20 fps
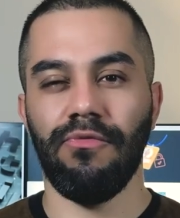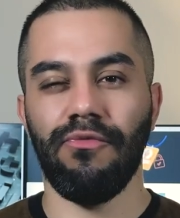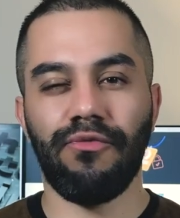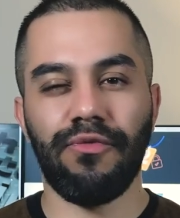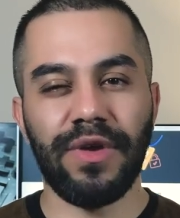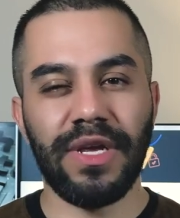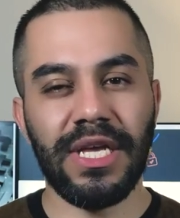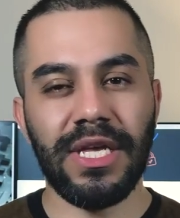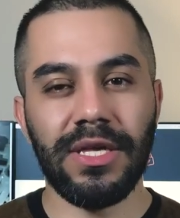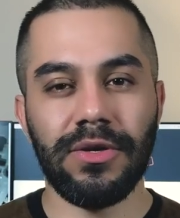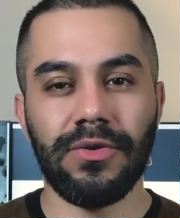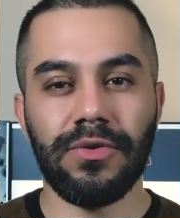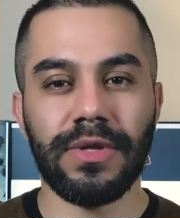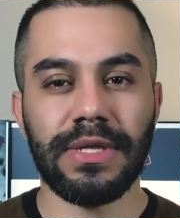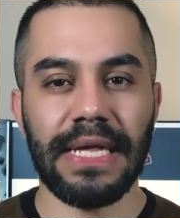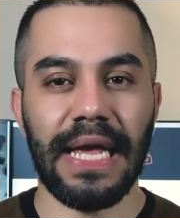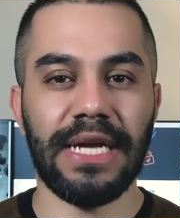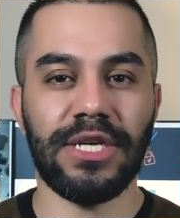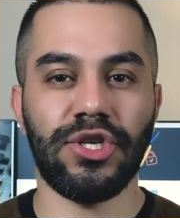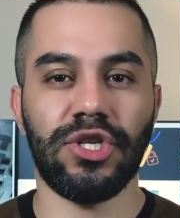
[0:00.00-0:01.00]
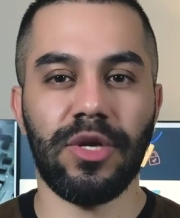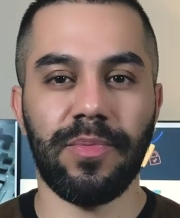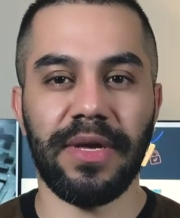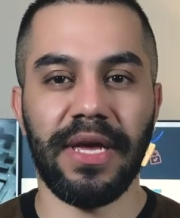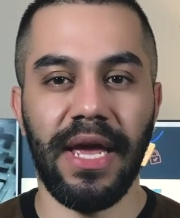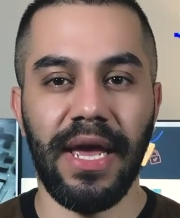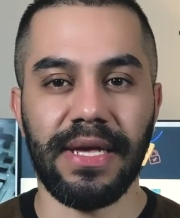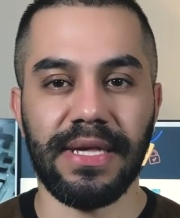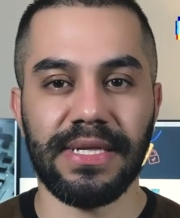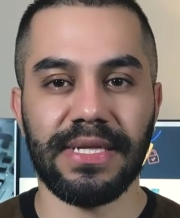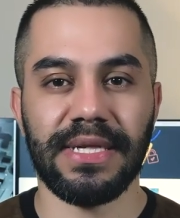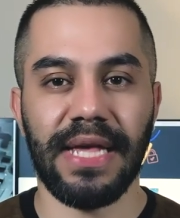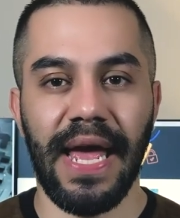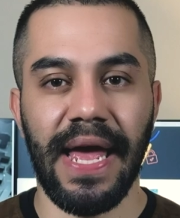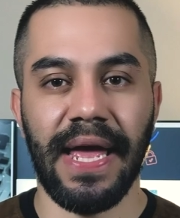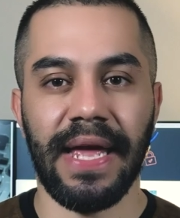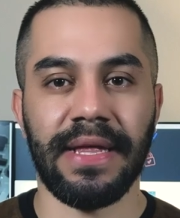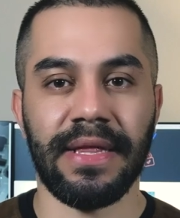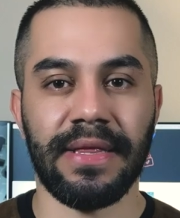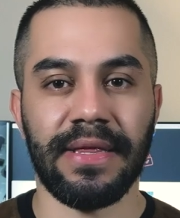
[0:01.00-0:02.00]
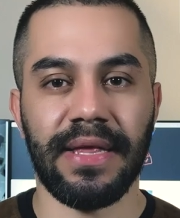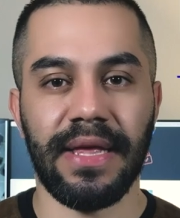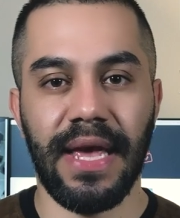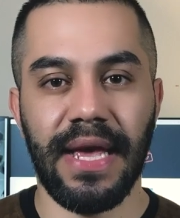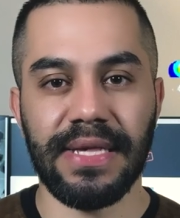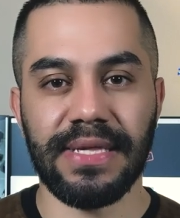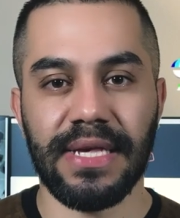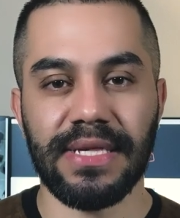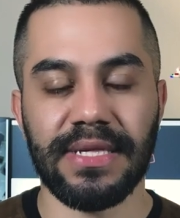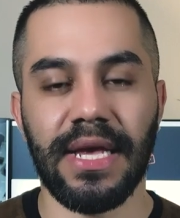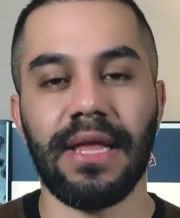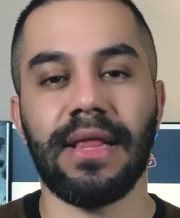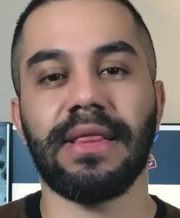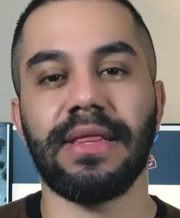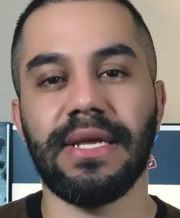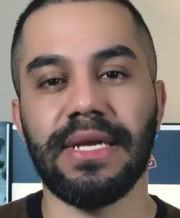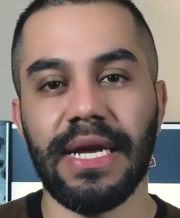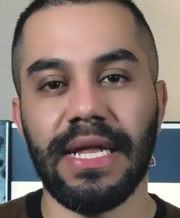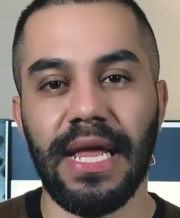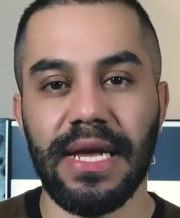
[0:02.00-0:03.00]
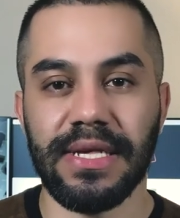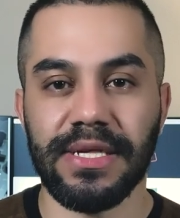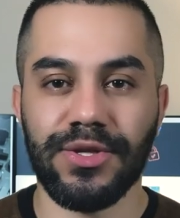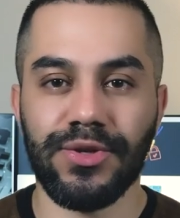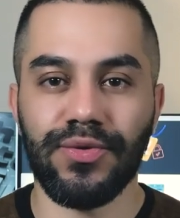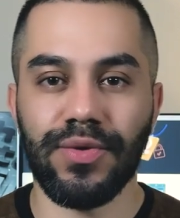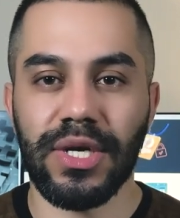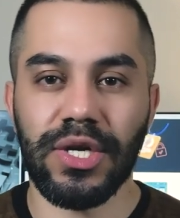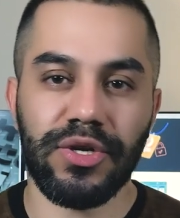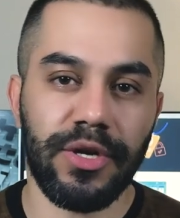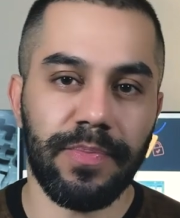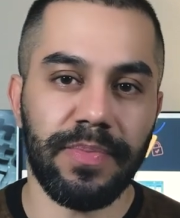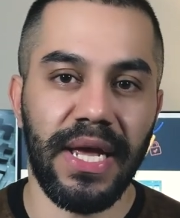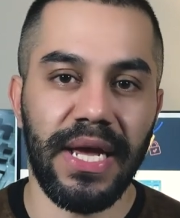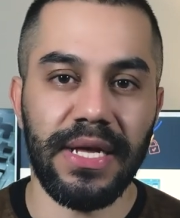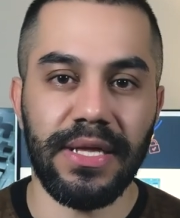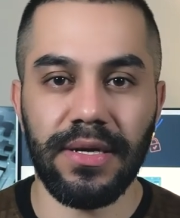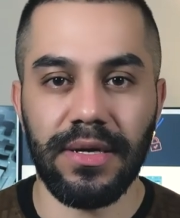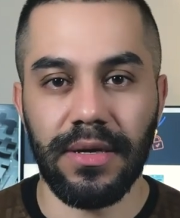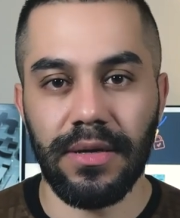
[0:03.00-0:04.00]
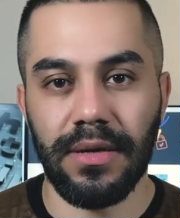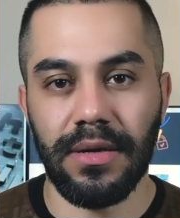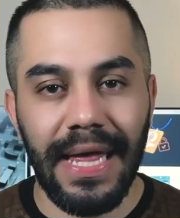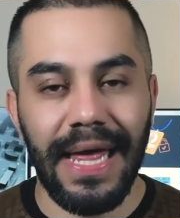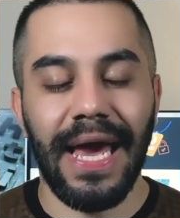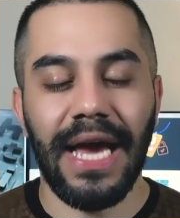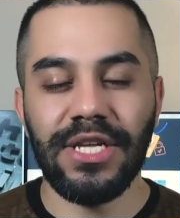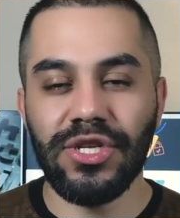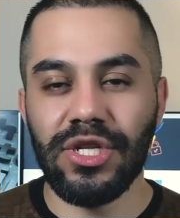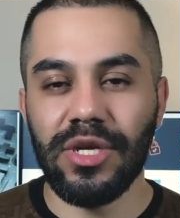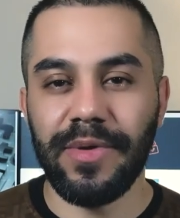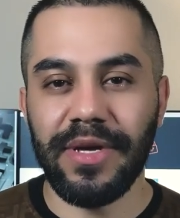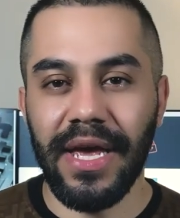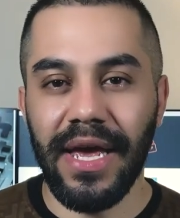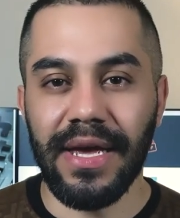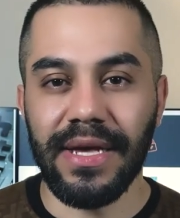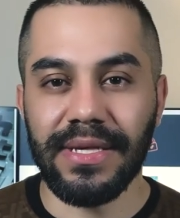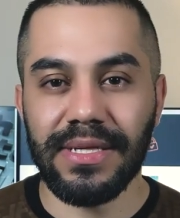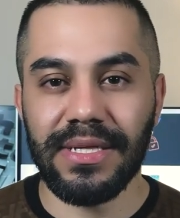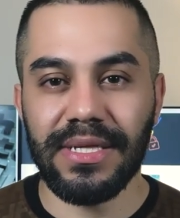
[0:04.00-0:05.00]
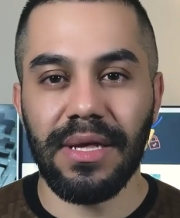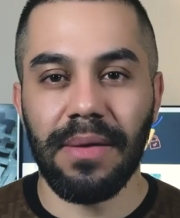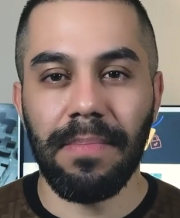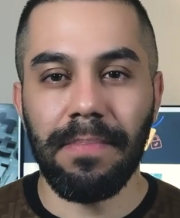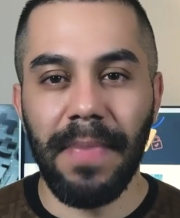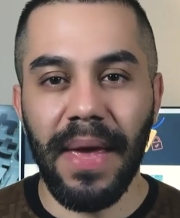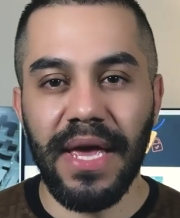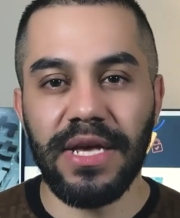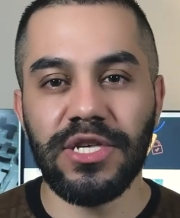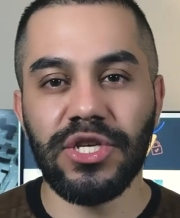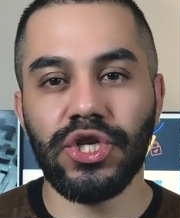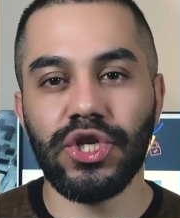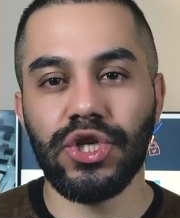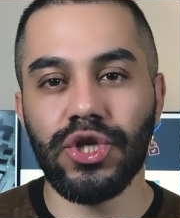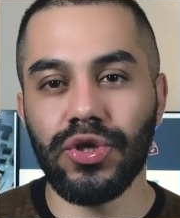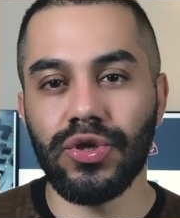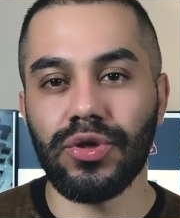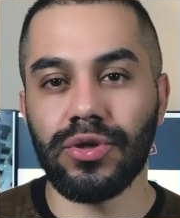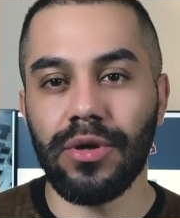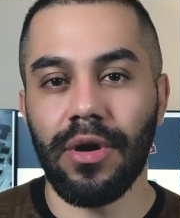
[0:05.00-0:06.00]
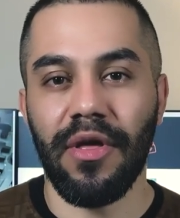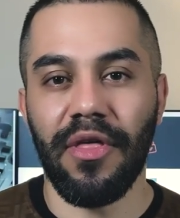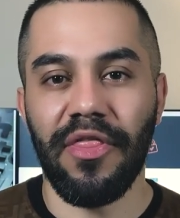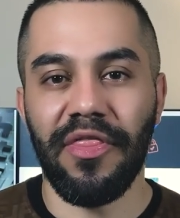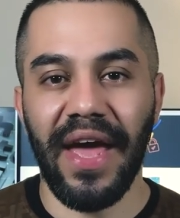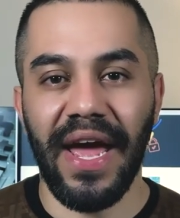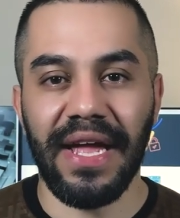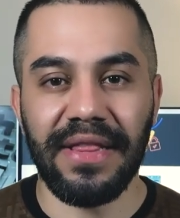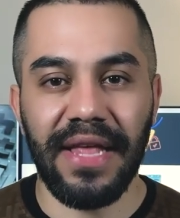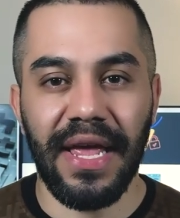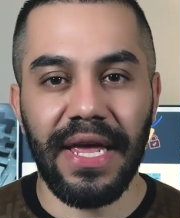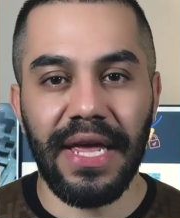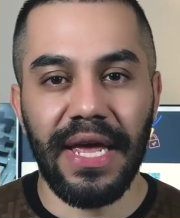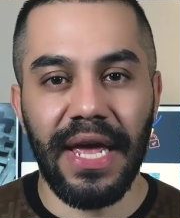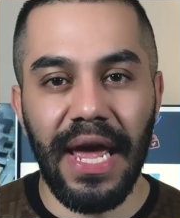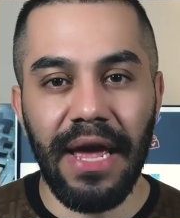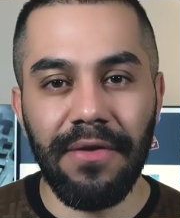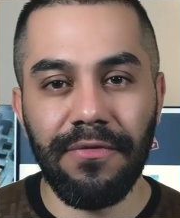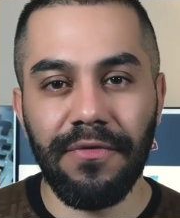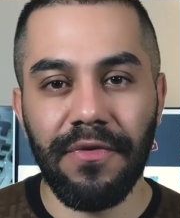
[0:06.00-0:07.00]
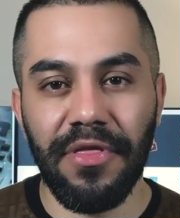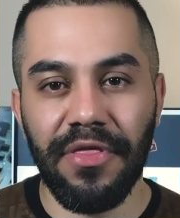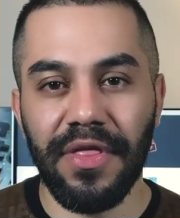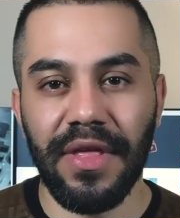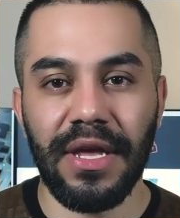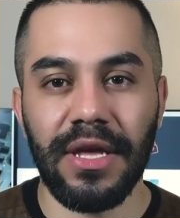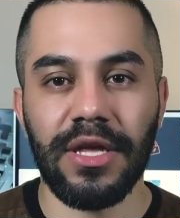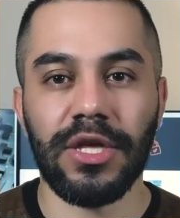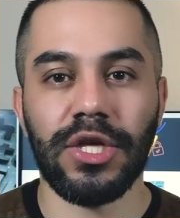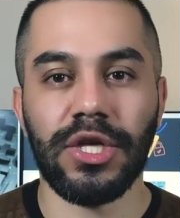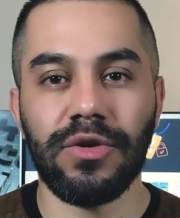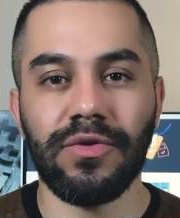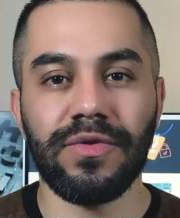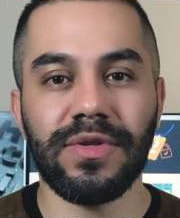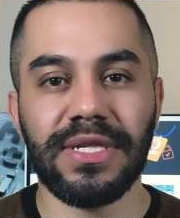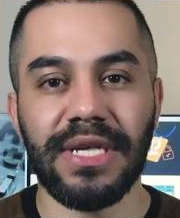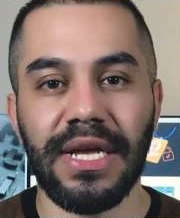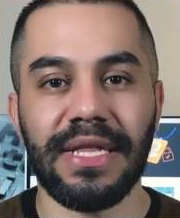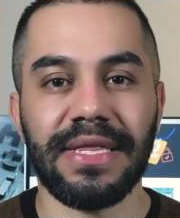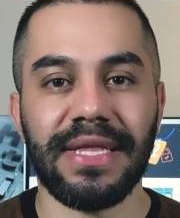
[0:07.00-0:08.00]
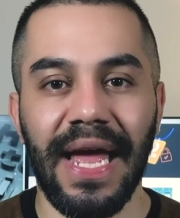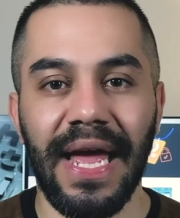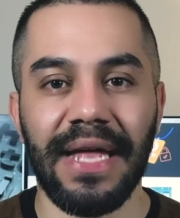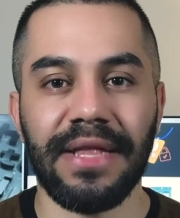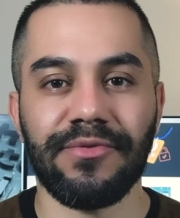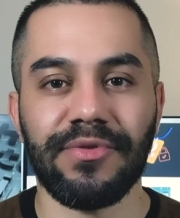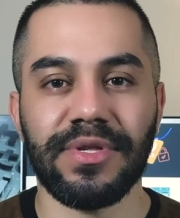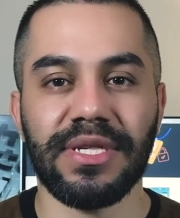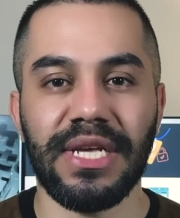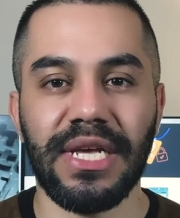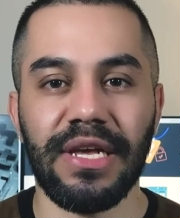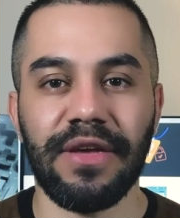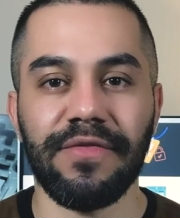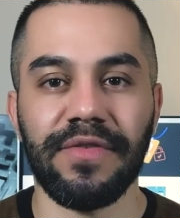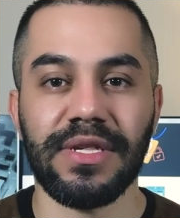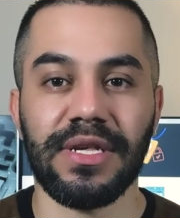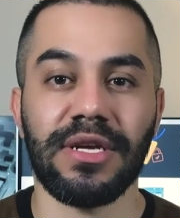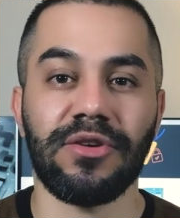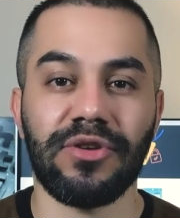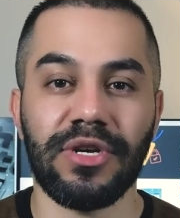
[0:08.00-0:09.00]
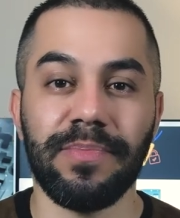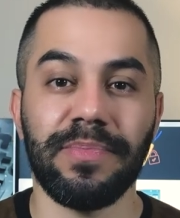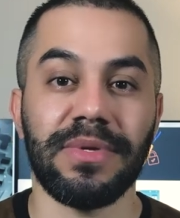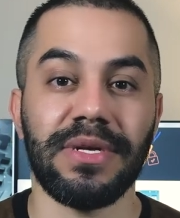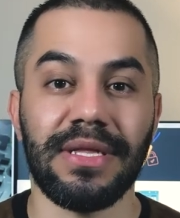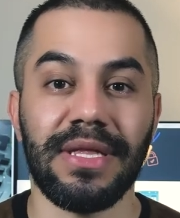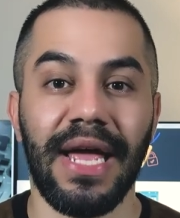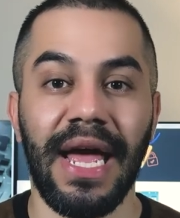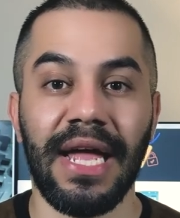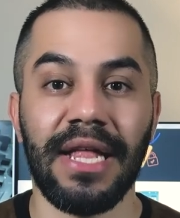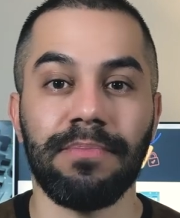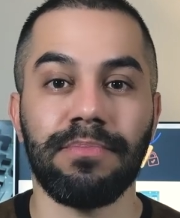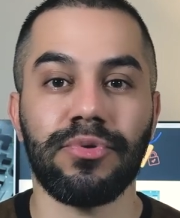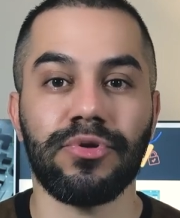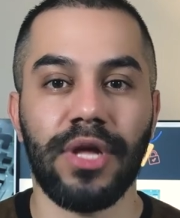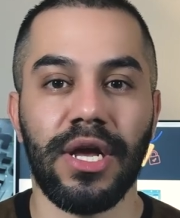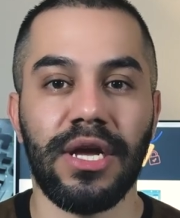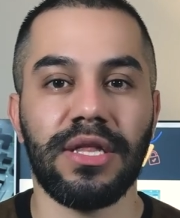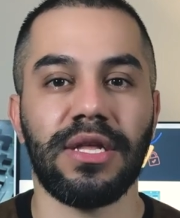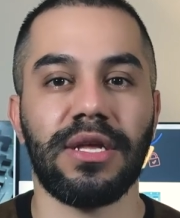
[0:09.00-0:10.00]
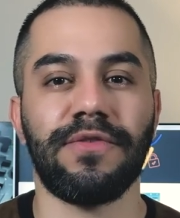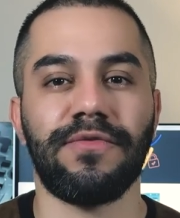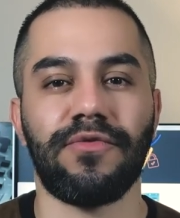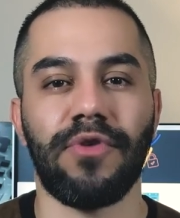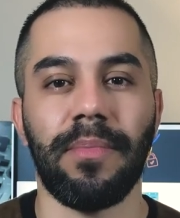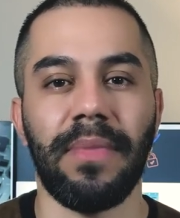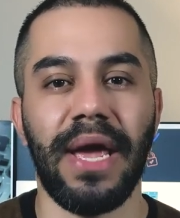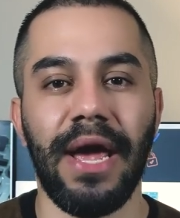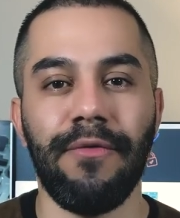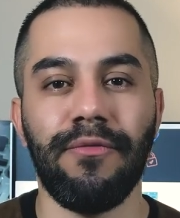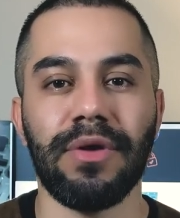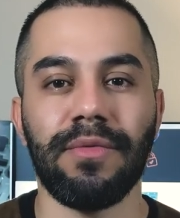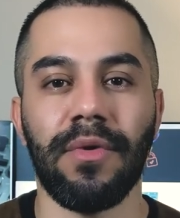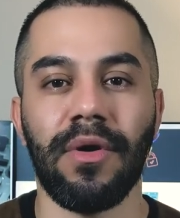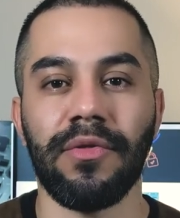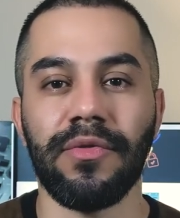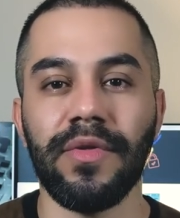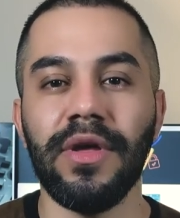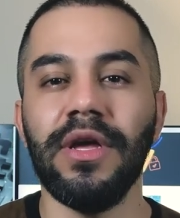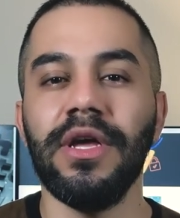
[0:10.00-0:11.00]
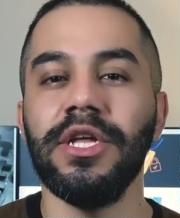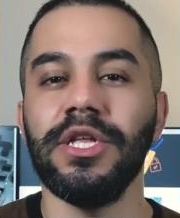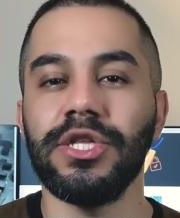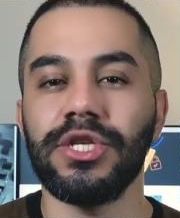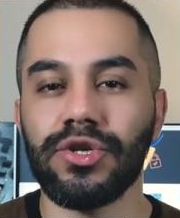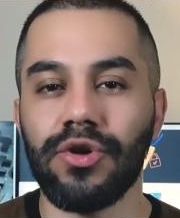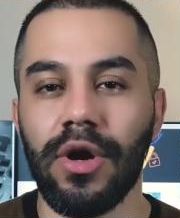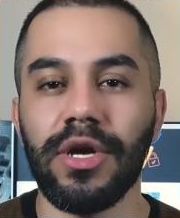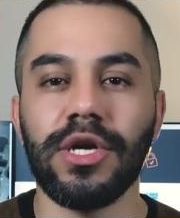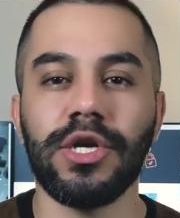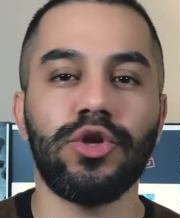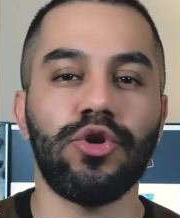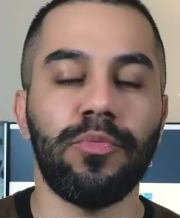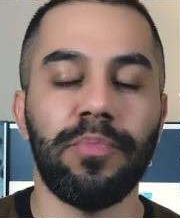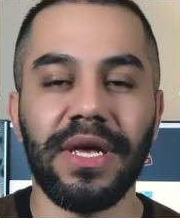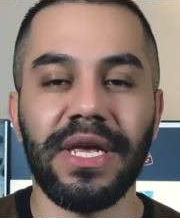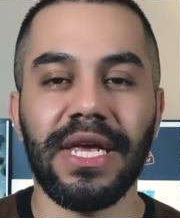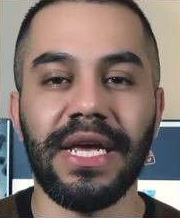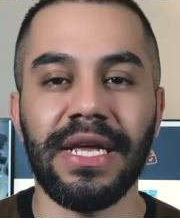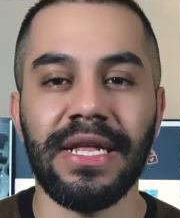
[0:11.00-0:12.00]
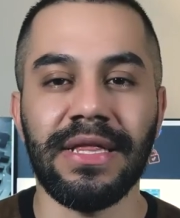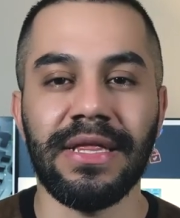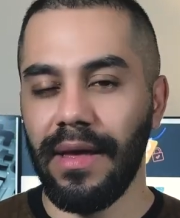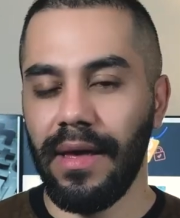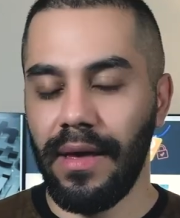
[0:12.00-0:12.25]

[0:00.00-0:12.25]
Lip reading: We use HTTPS and SSL TLS to encrypt data. HTTPS makes sure that everything you send and receive is encrypted and protected from everyone trying to peek in.